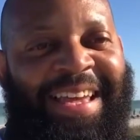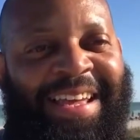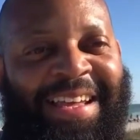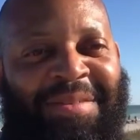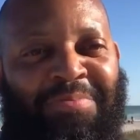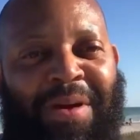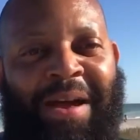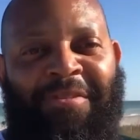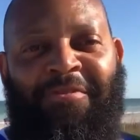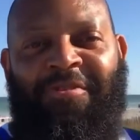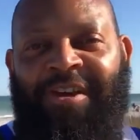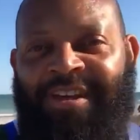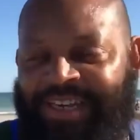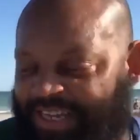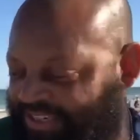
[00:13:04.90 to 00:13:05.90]
yeah, probably
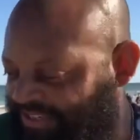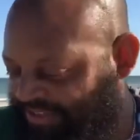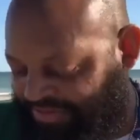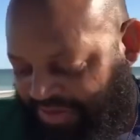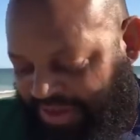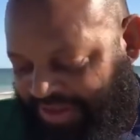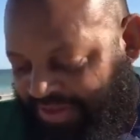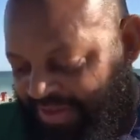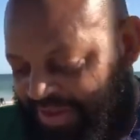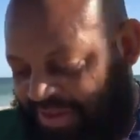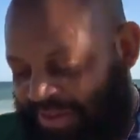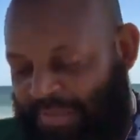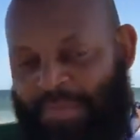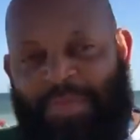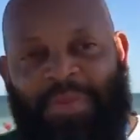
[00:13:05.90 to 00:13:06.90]
fucking agents, man.
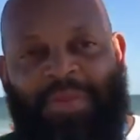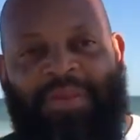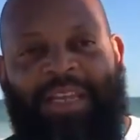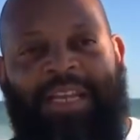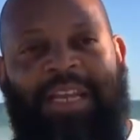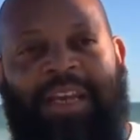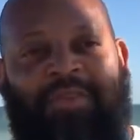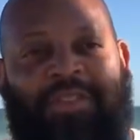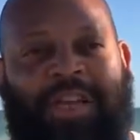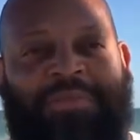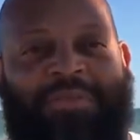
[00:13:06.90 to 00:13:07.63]
He looking for